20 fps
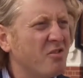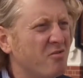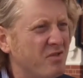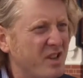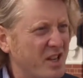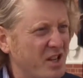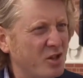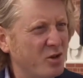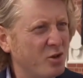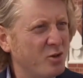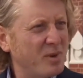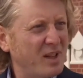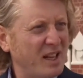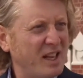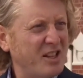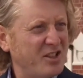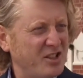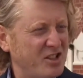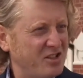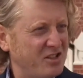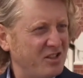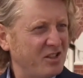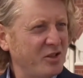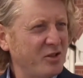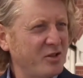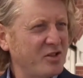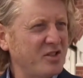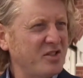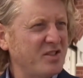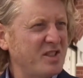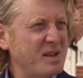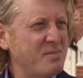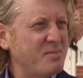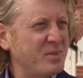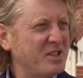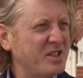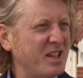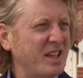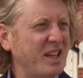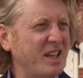renewable energy solutions, and in
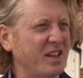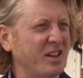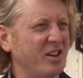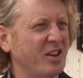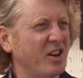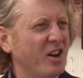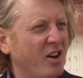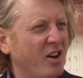particular,